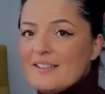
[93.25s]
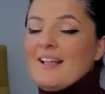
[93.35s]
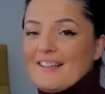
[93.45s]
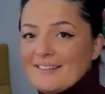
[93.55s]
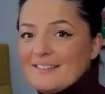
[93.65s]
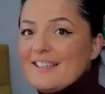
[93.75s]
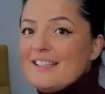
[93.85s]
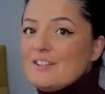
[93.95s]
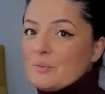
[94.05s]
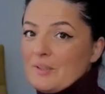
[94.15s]
and
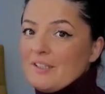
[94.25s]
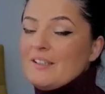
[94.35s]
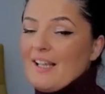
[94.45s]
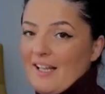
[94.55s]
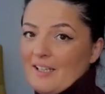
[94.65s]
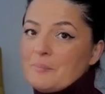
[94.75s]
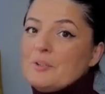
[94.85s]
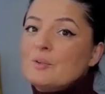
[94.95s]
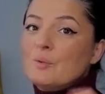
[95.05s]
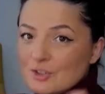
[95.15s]
it will help
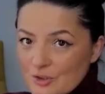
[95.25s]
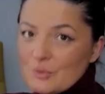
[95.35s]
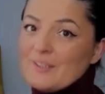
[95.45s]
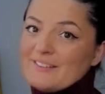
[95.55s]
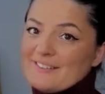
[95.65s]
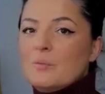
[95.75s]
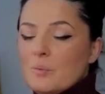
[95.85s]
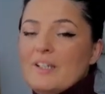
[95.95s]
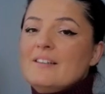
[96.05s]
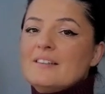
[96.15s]
you do it
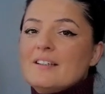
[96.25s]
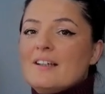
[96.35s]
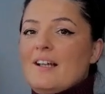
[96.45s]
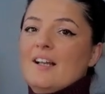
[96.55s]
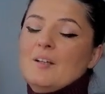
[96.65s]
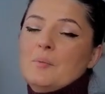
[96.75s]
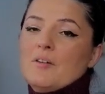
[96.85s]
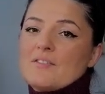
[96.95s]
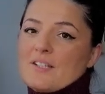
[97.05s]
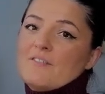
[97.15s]
with the help
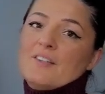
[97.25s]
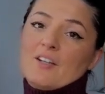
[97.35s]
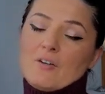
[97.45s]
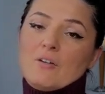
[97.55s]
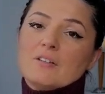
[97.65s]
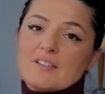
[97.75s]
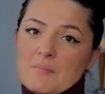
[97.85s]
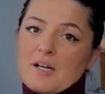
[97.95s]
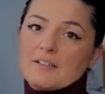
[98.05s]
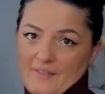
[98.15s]
of something called
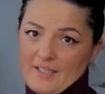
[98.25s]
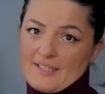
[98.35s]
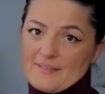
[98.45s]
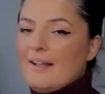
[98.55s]
Smartfix.